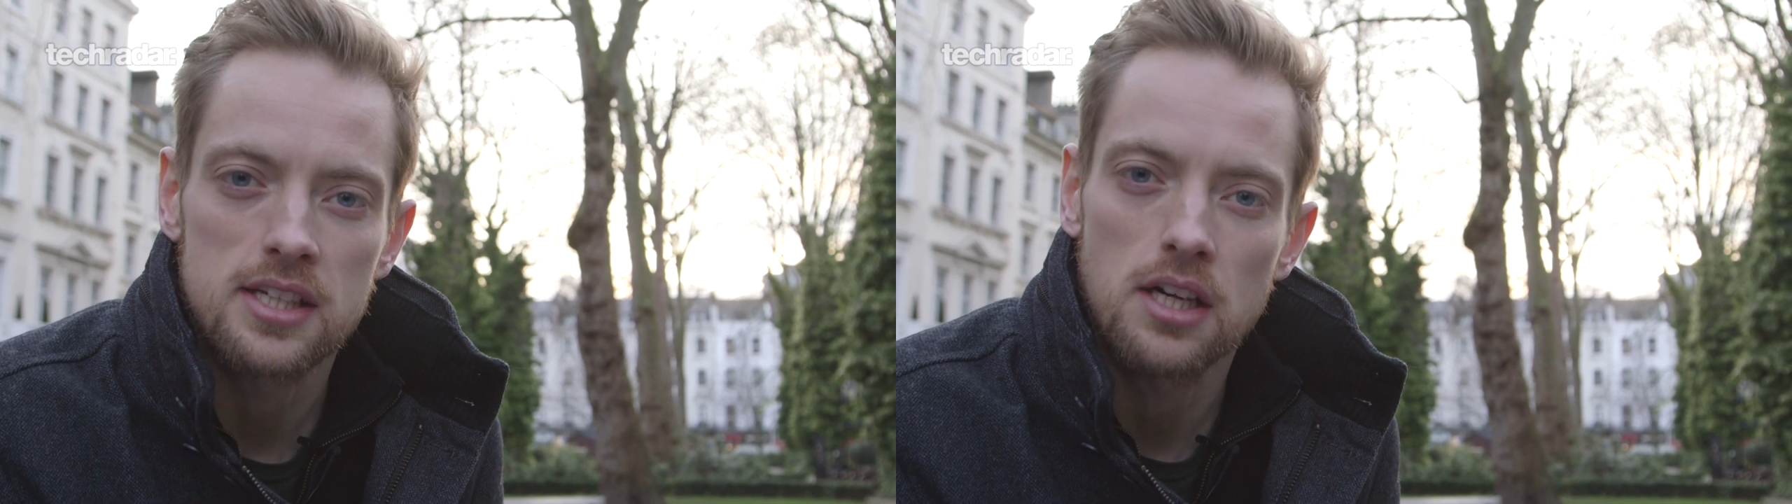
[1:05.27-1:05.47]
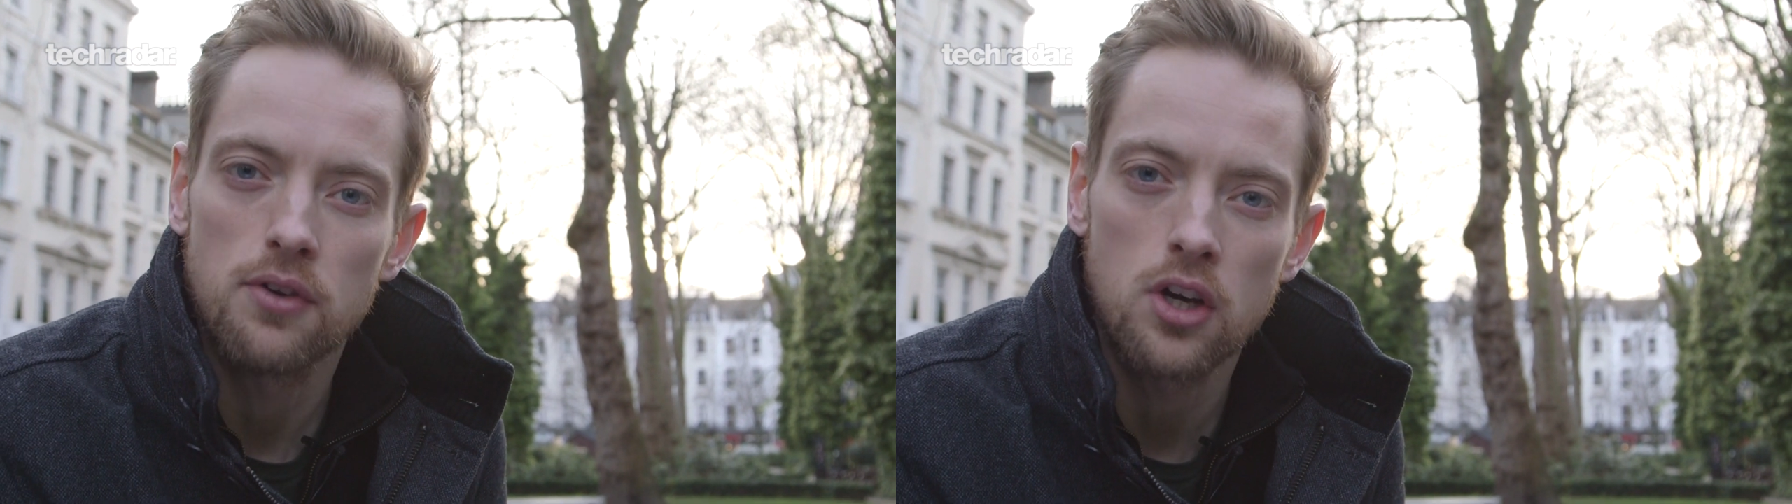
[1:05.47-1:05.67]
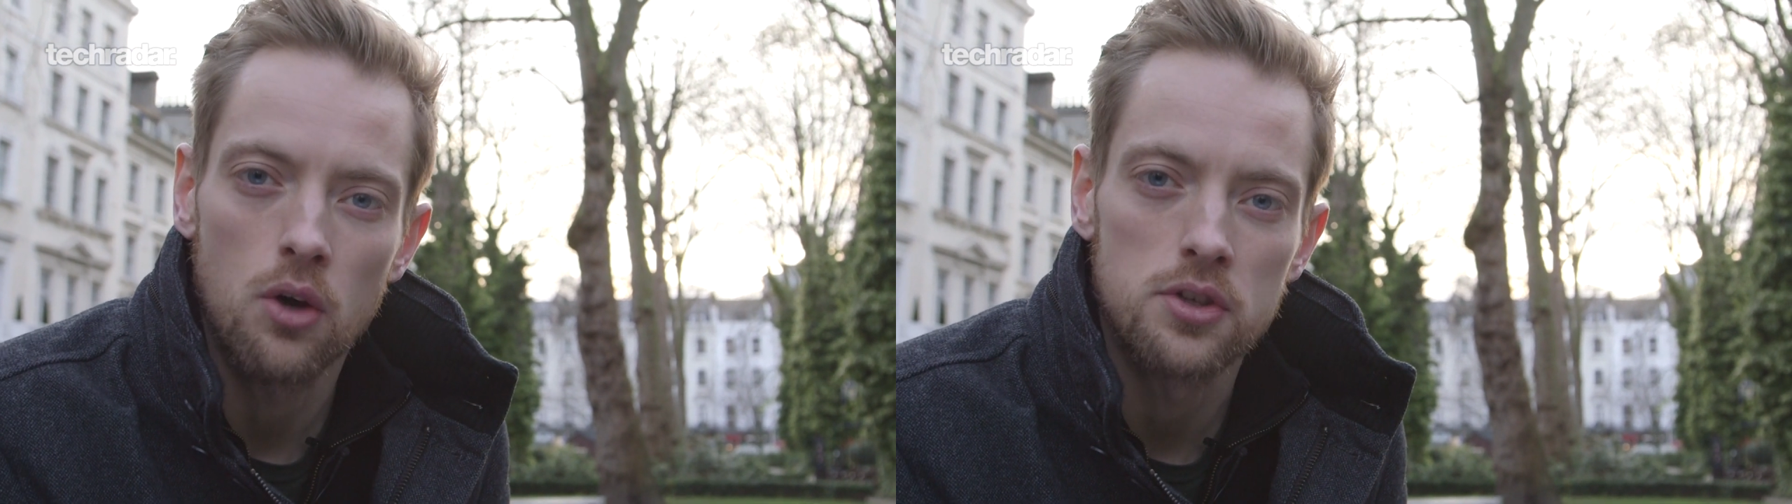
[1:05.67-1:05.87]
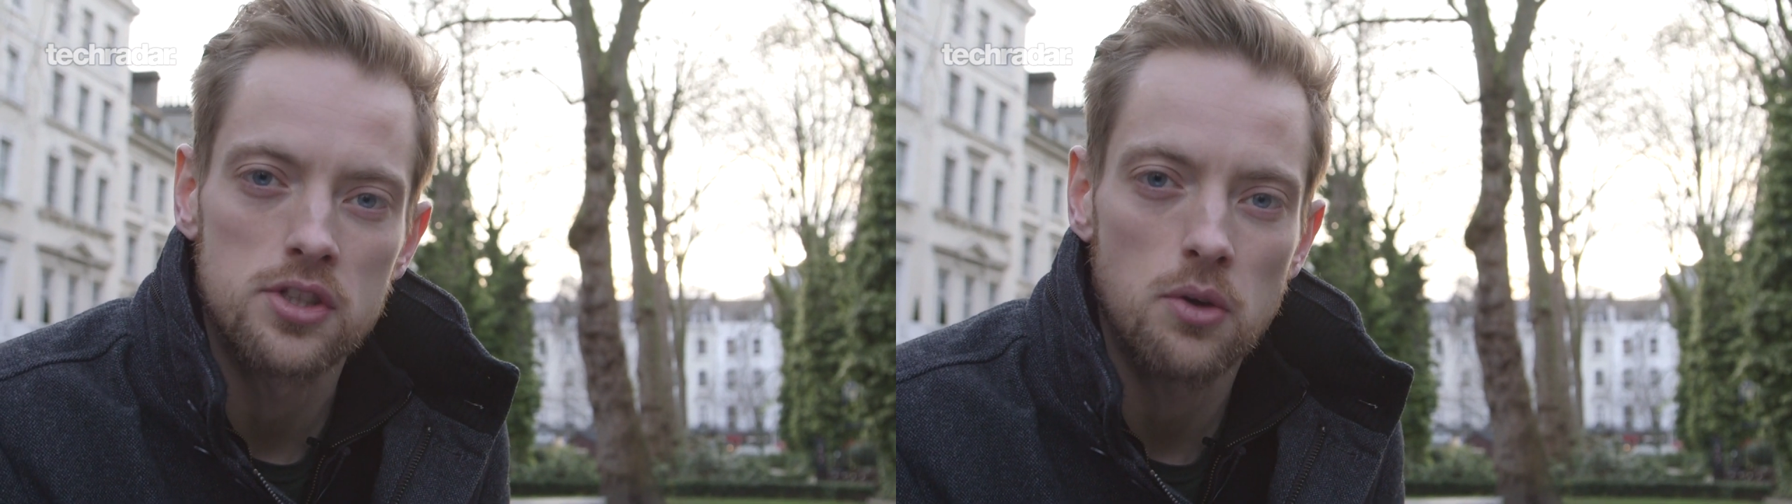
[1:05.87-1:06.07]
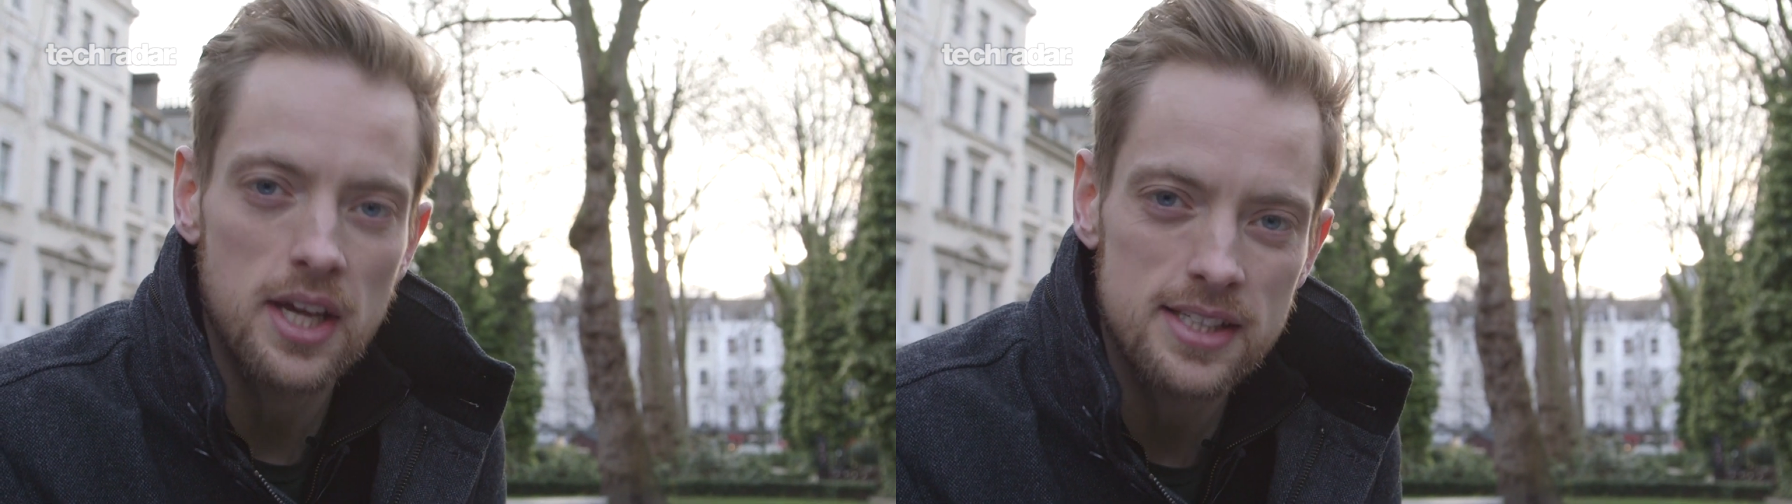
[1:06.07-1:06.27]
yourself a goal that's
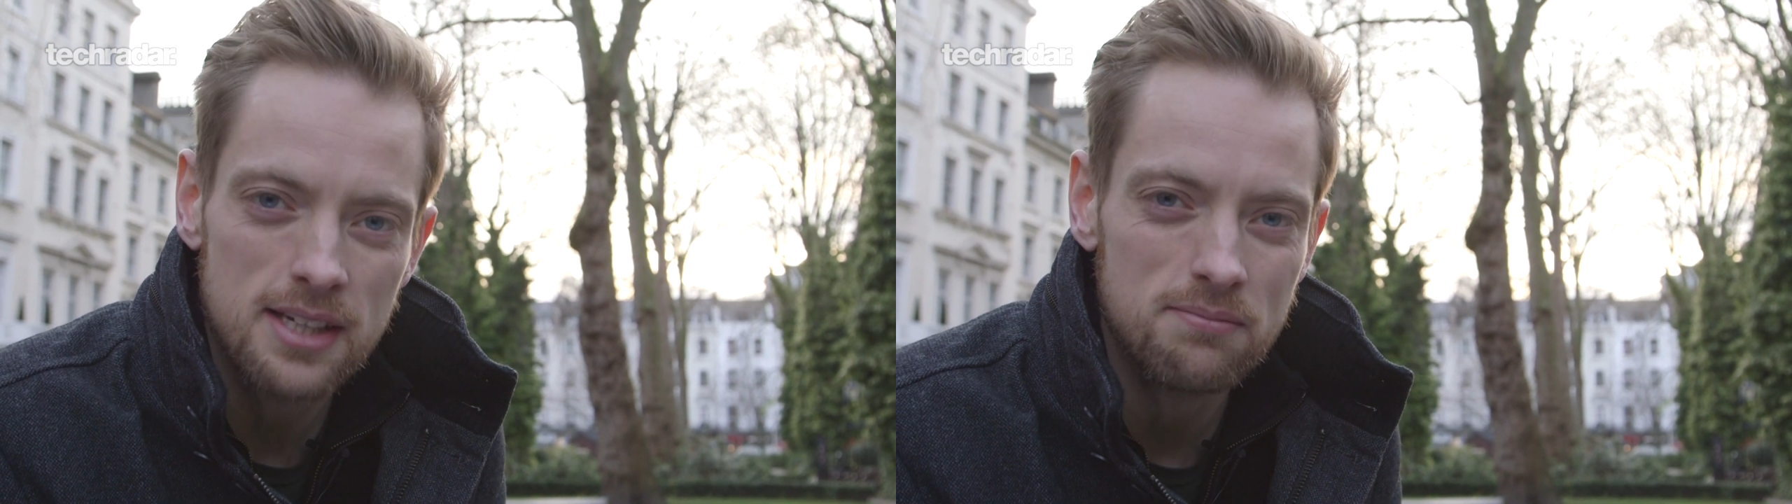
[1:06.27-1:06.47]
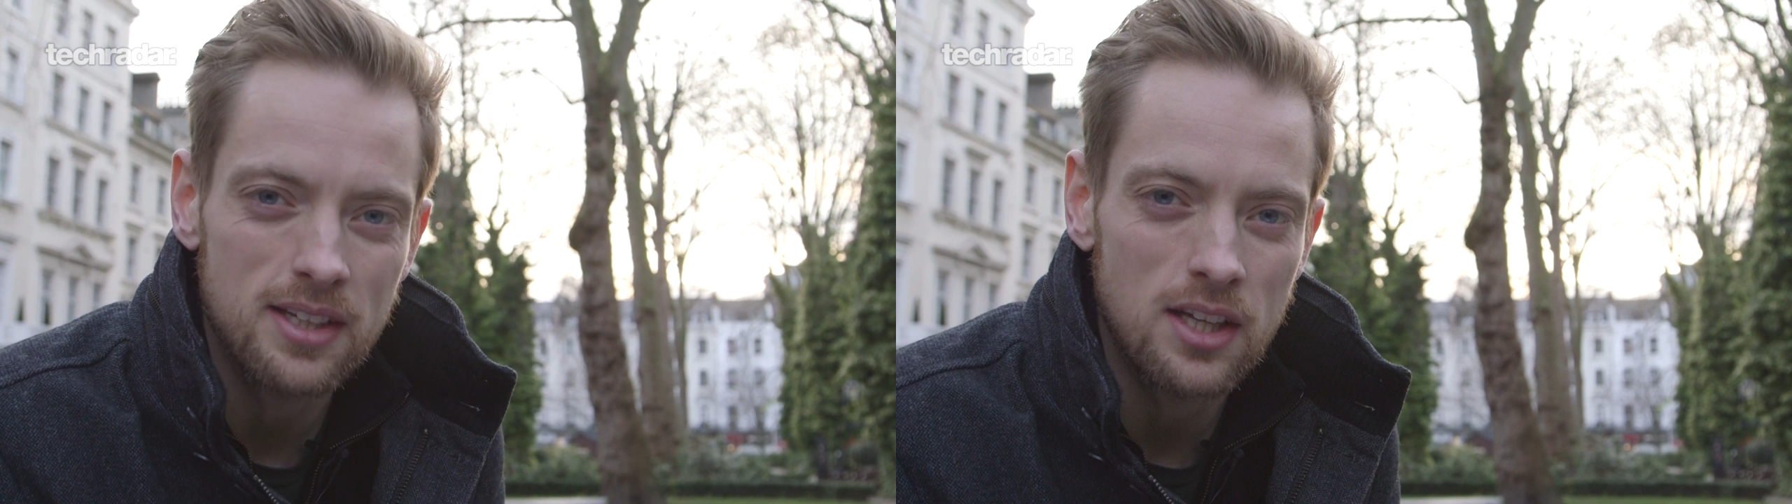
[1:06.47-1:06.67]
too easy,